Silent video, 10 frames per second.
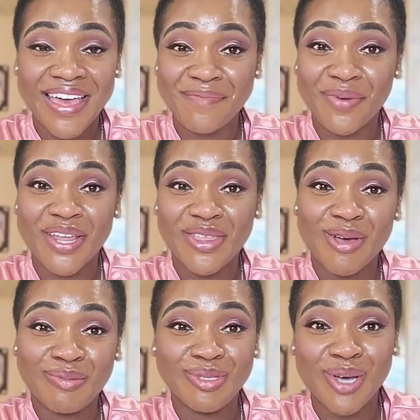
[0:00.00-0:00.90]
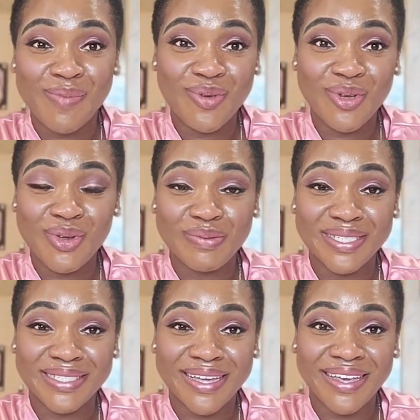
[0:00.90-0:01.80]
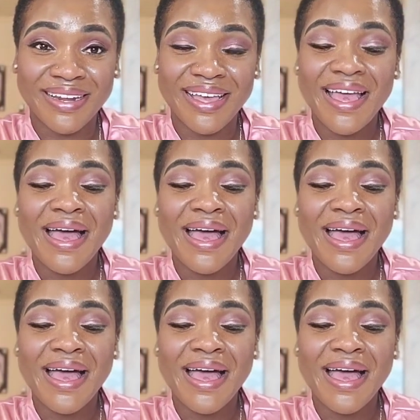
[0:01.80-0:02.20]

and put a thumbs up, you know what I'm saying?